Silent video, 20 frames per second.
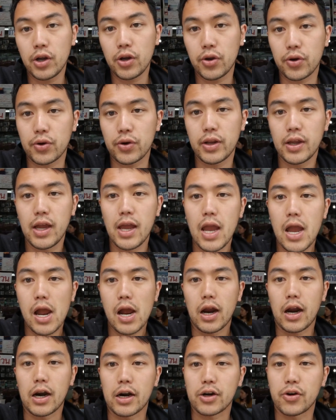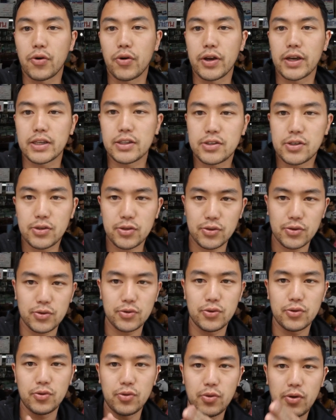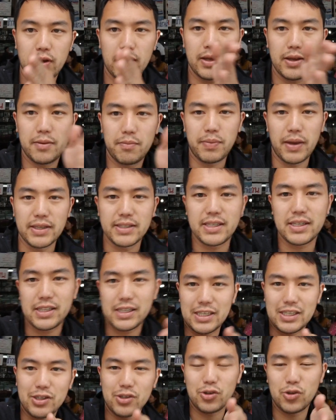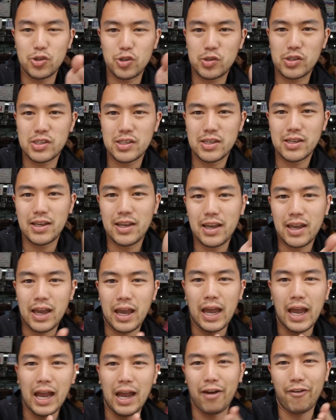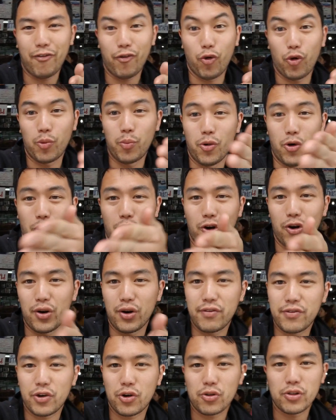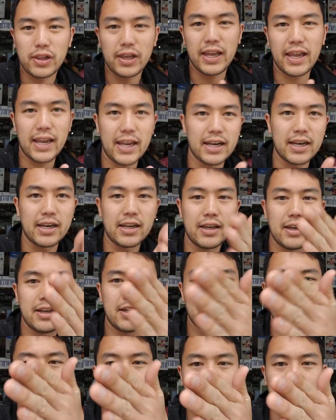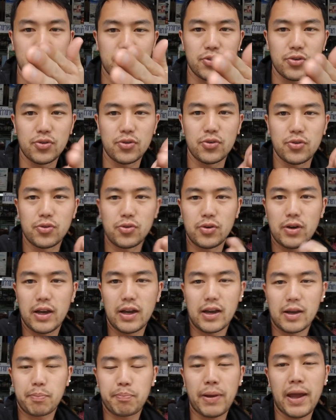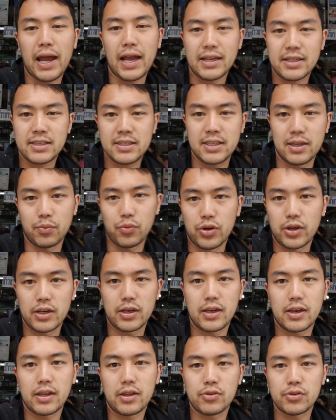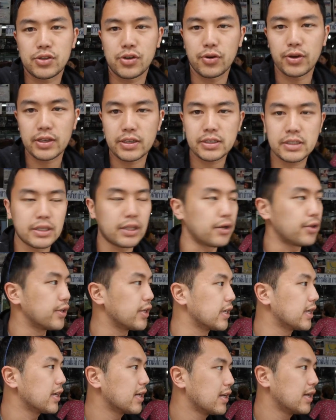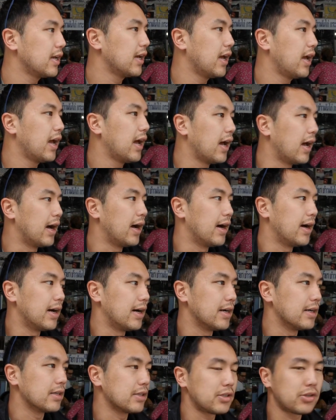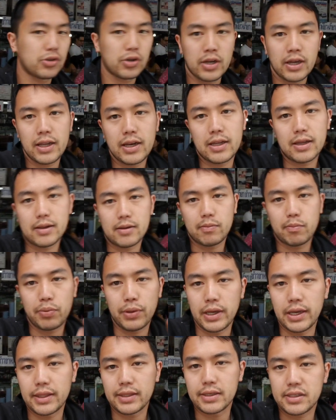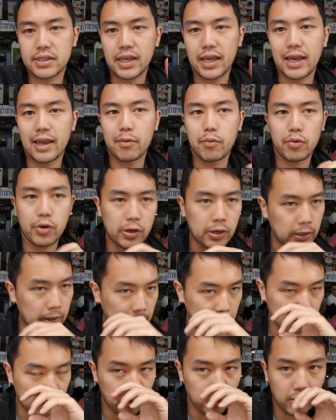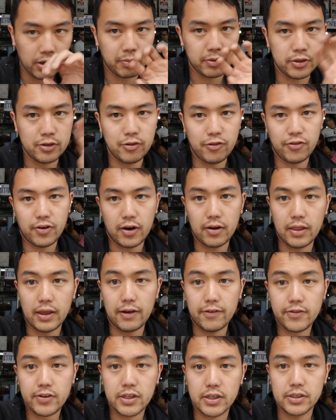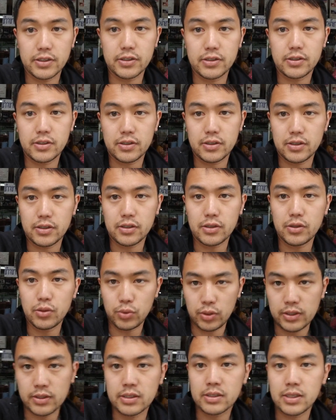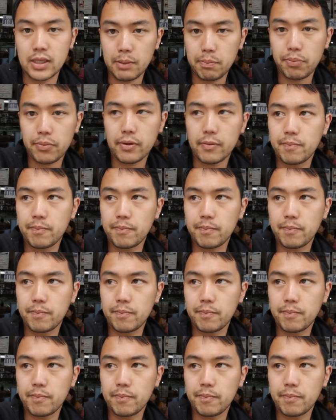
road are going to basically use half or more of your lane to pass someone who's going slowly. So you're kind of playing this game where you don't want to be too far left because you can slip,